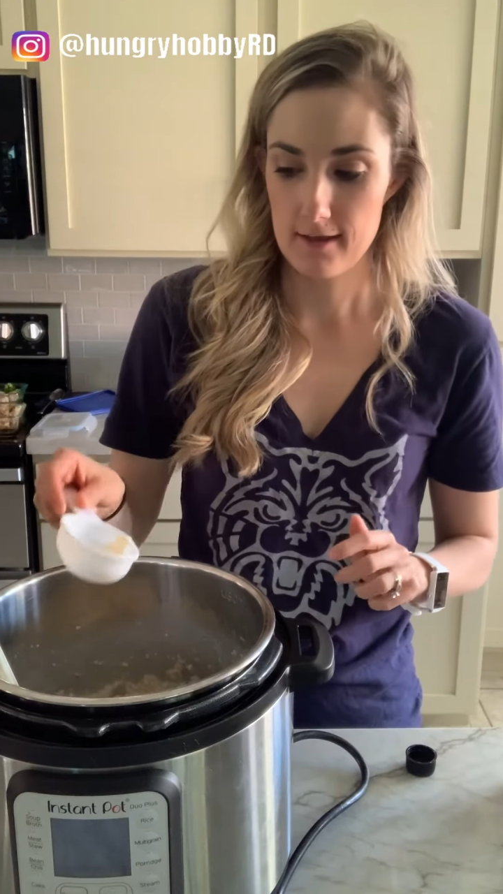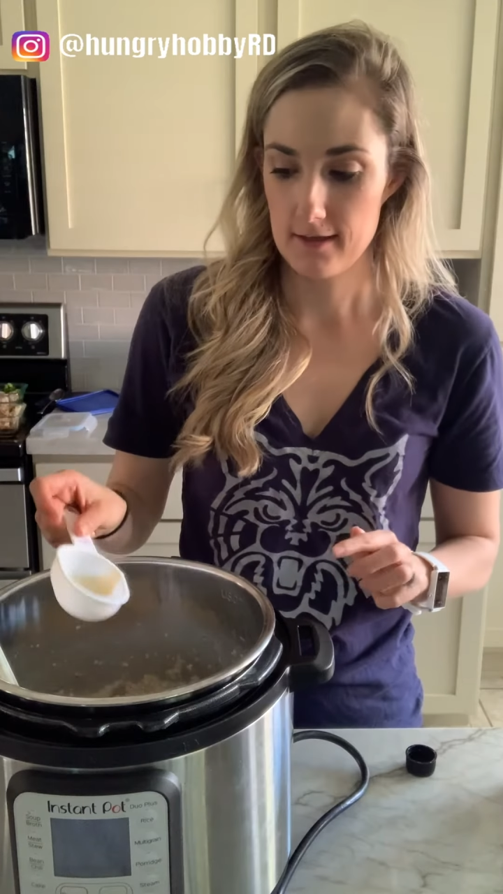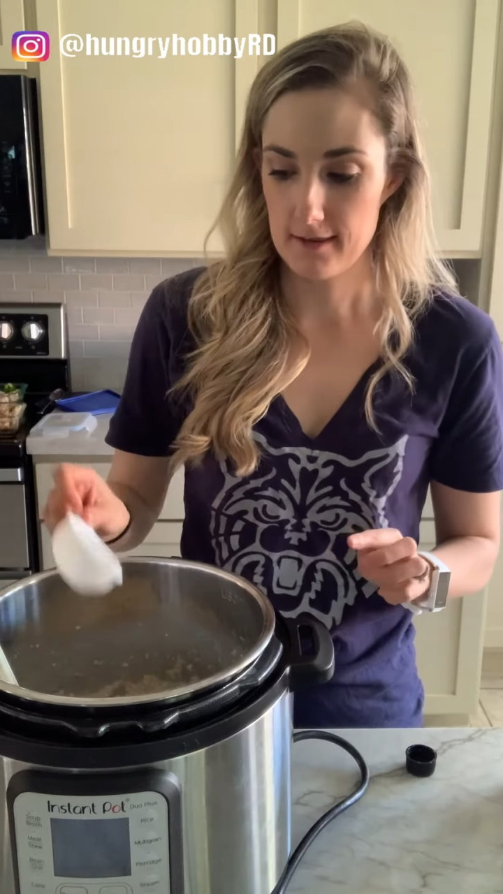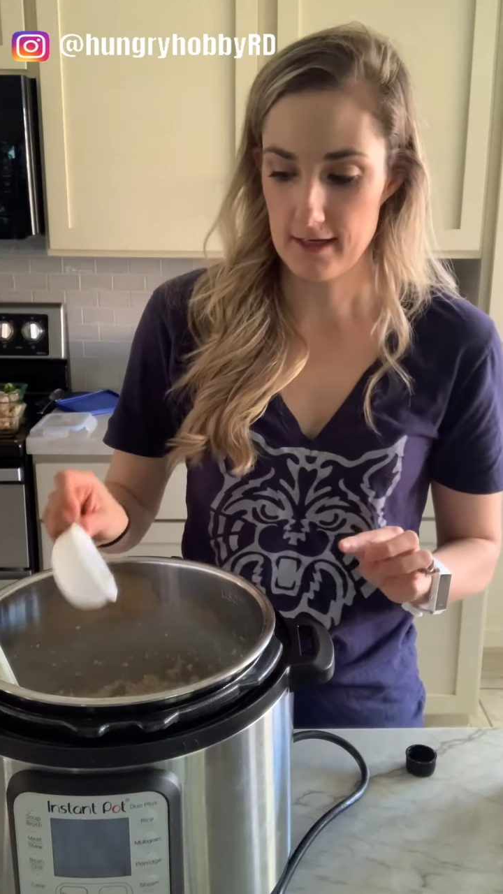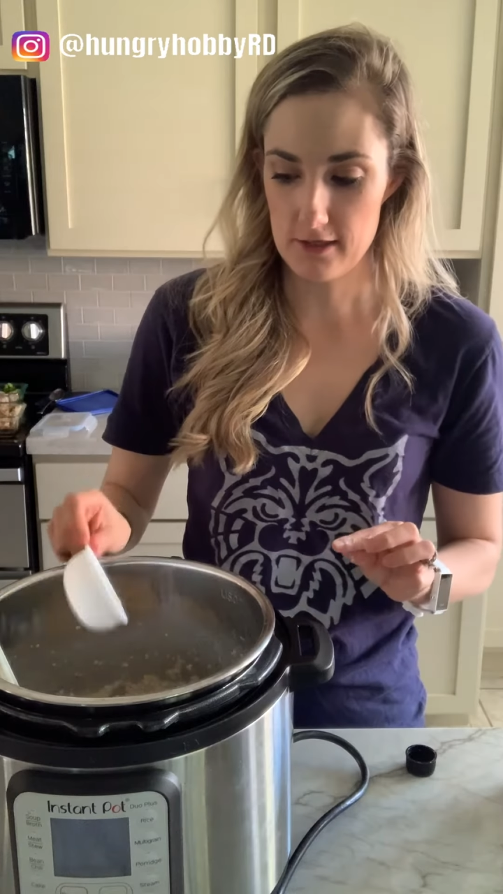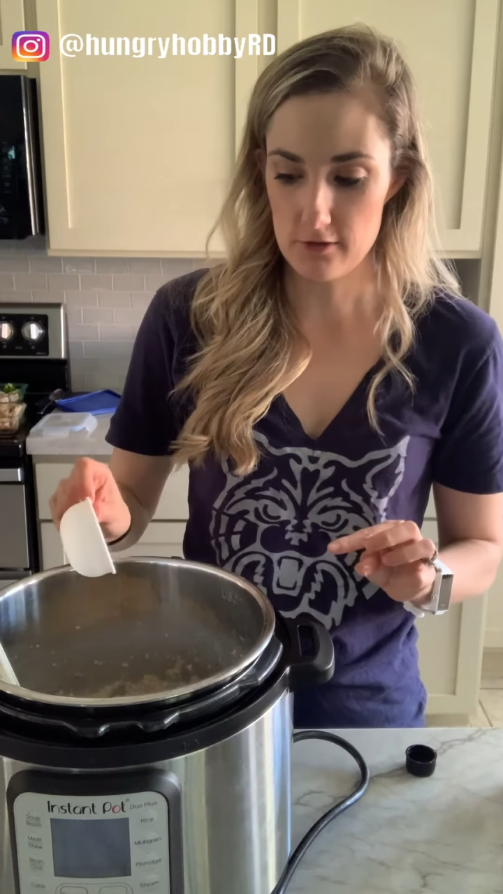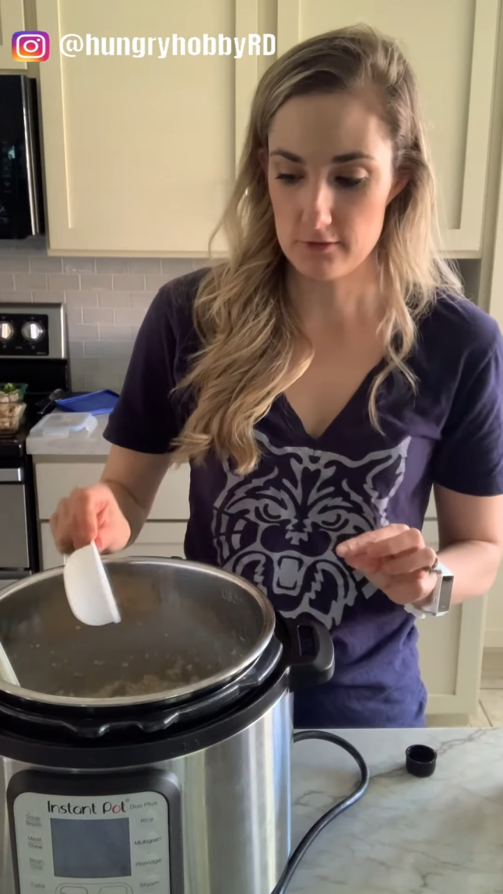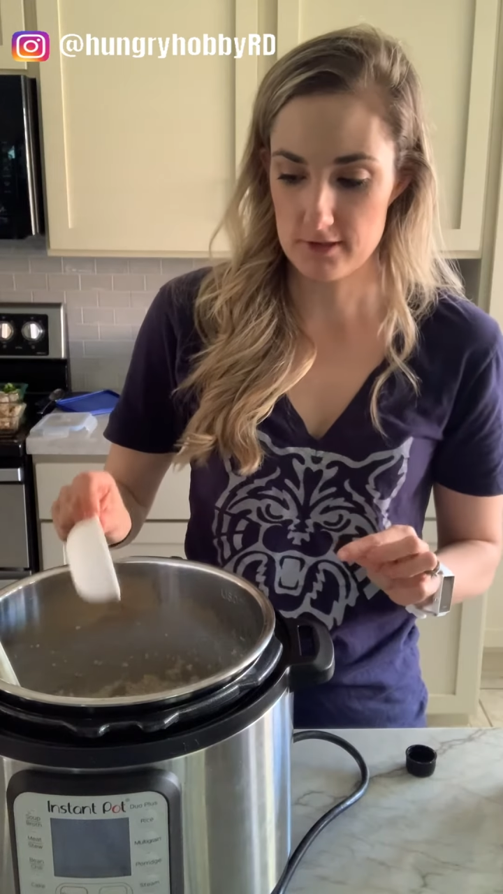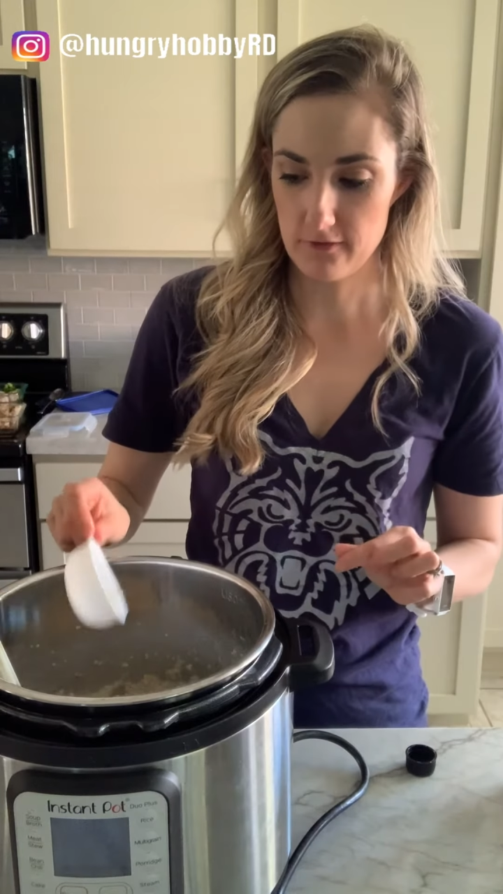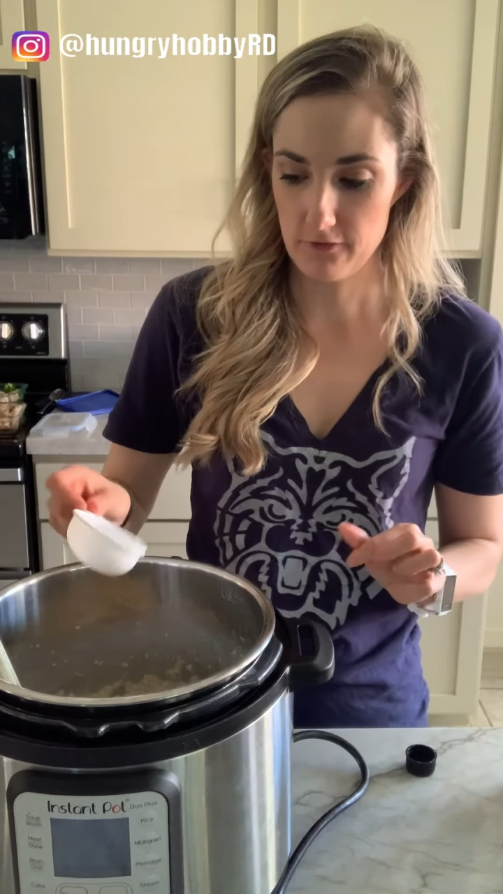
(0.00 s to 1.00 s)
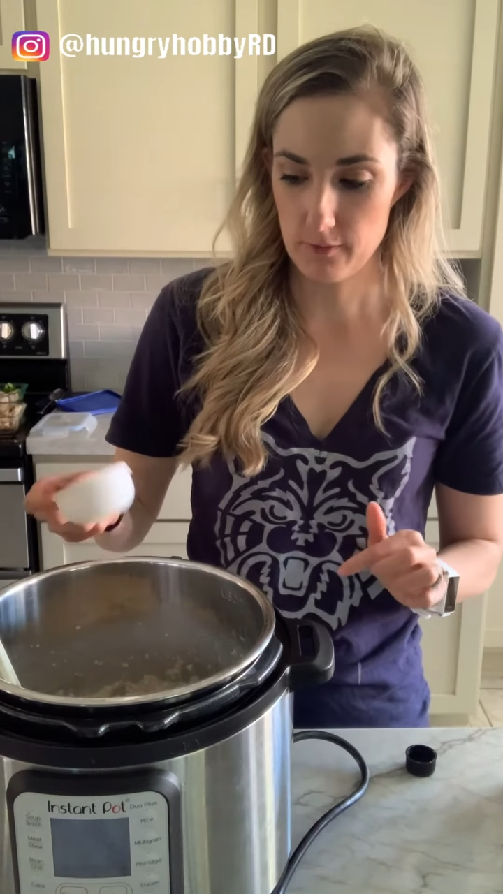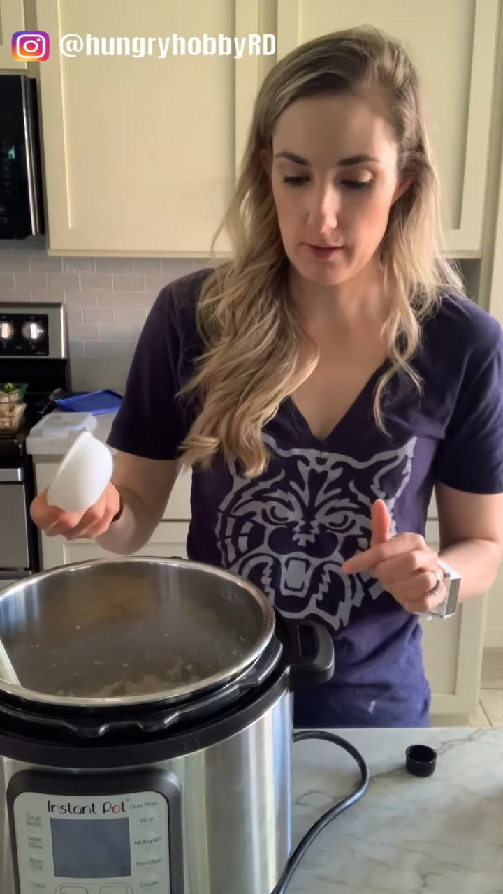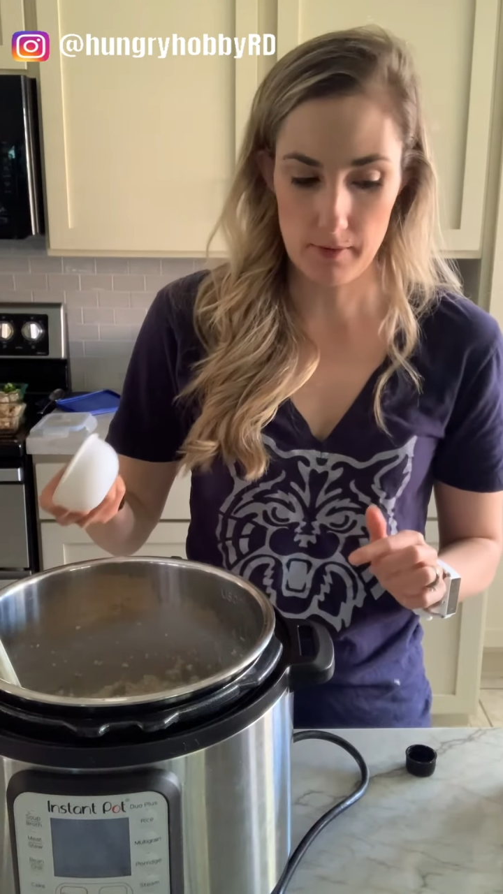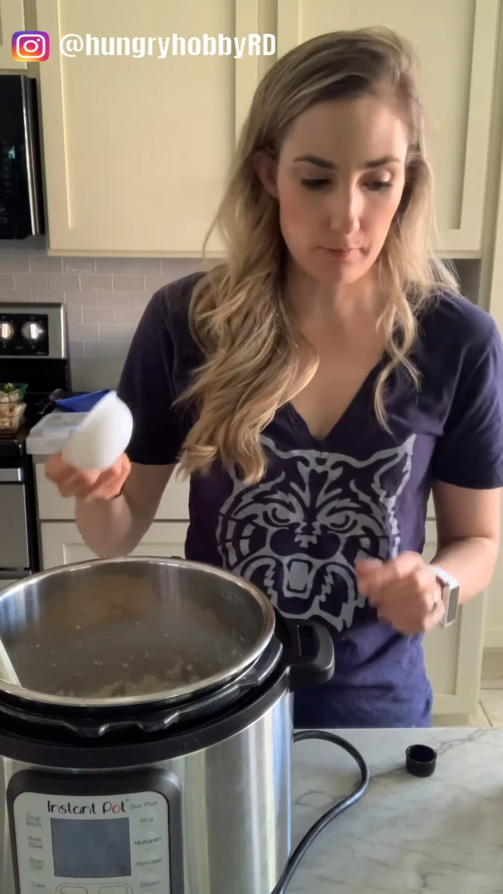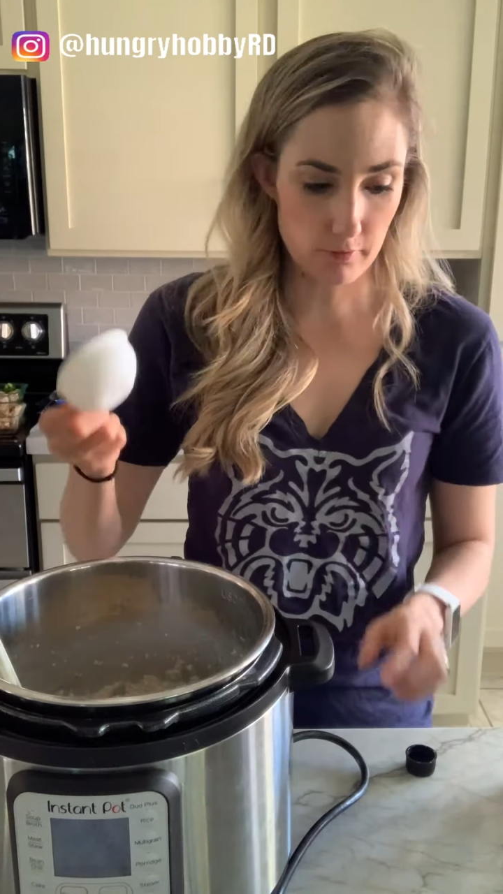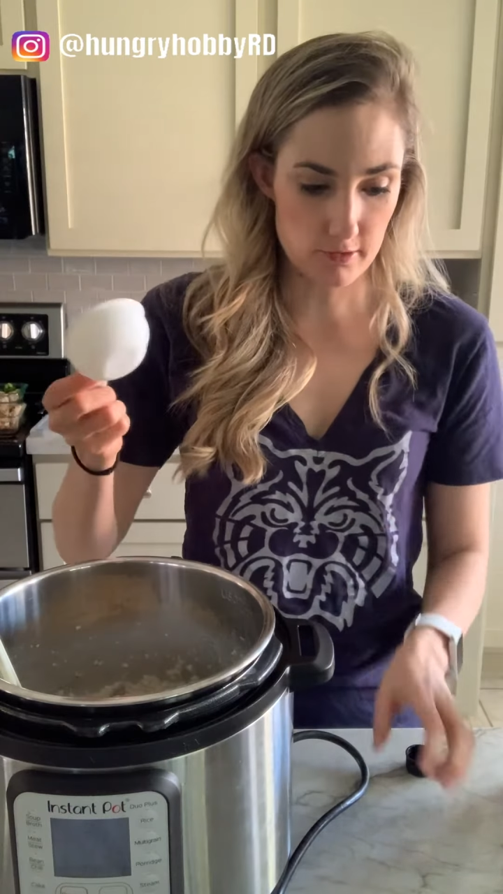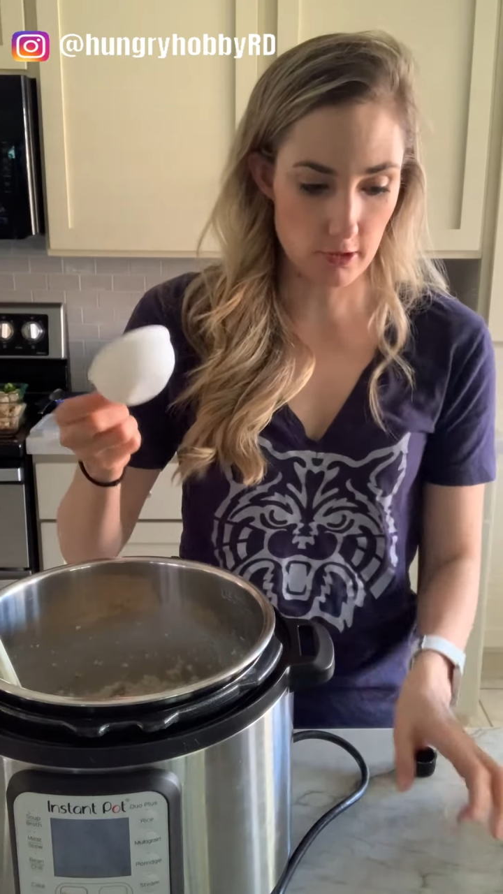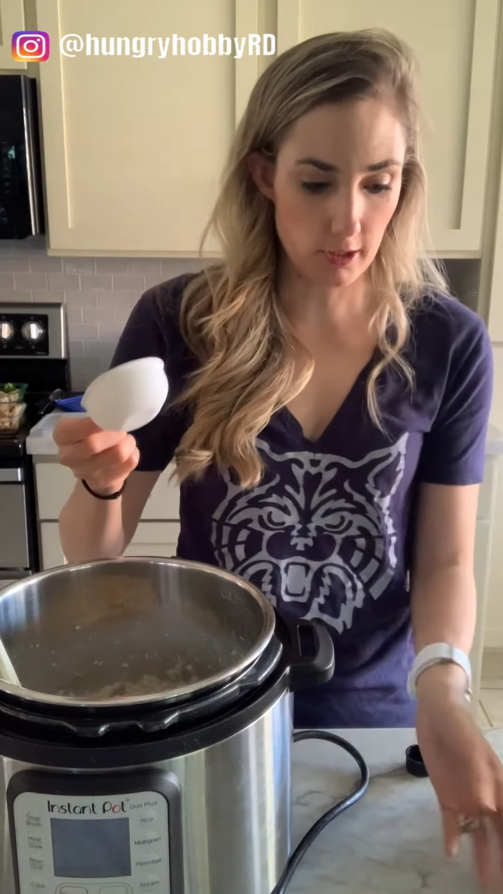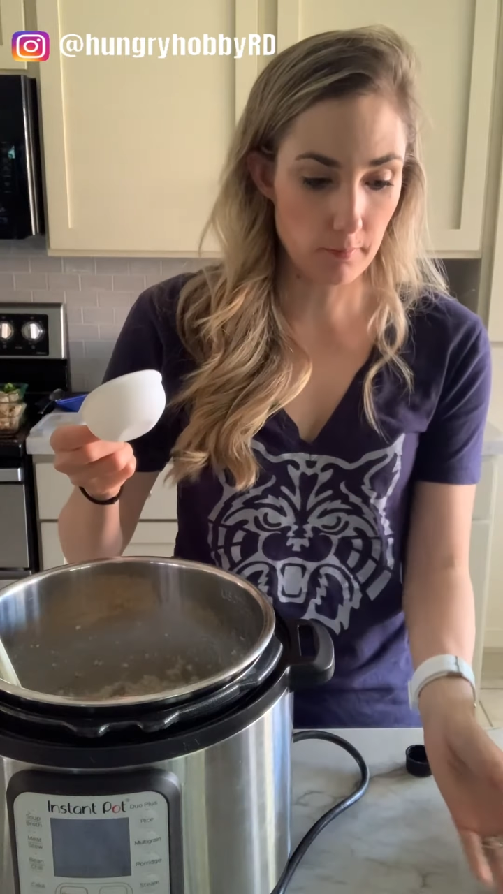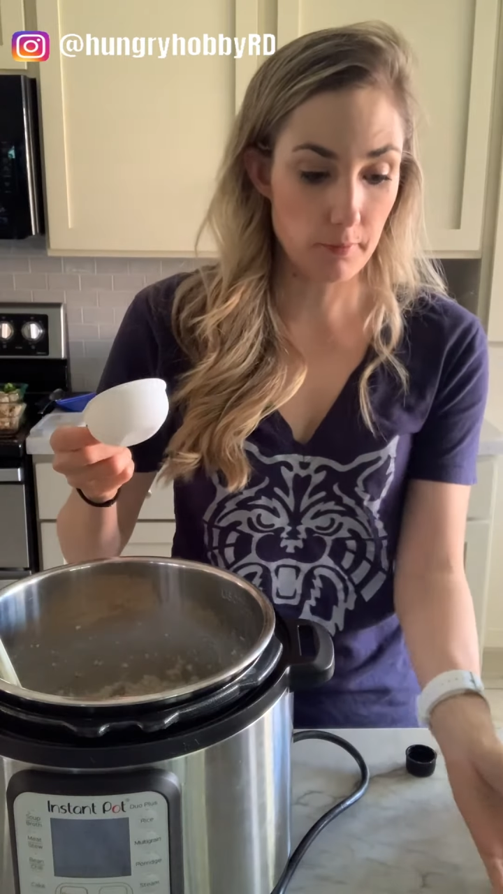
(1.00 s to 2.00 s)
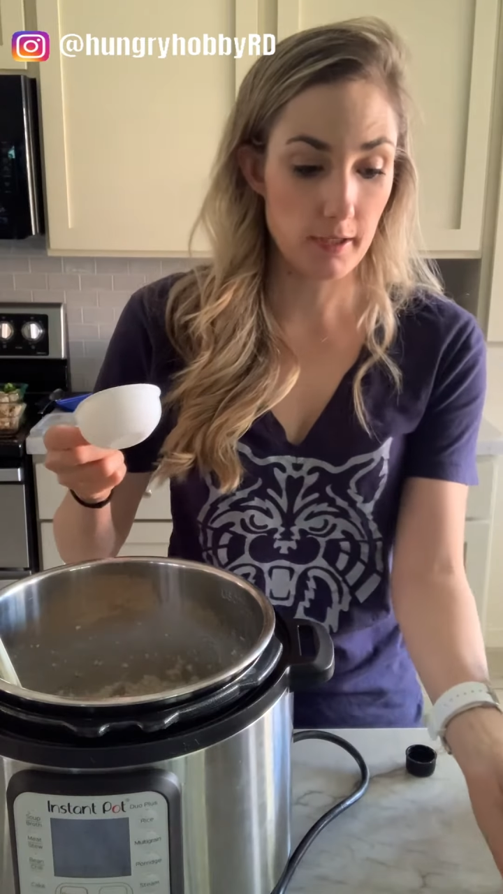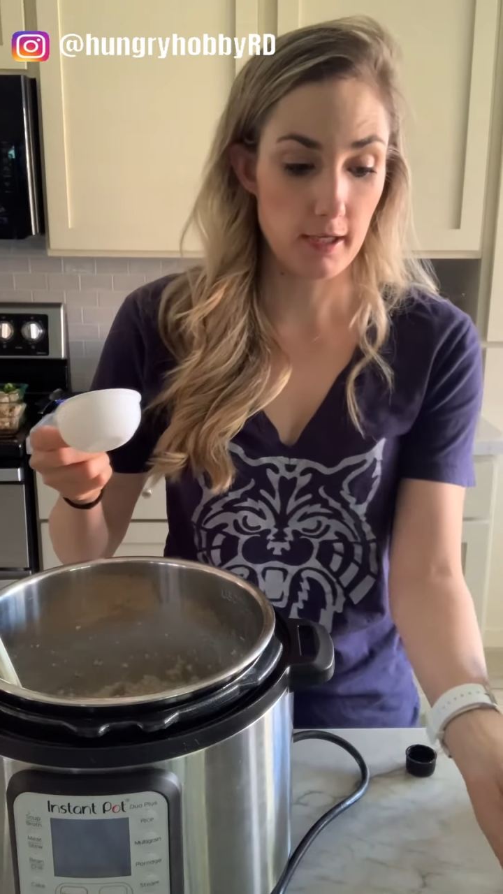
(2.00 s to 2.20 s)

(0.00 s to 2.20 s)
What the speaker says: that I used for my maple syrup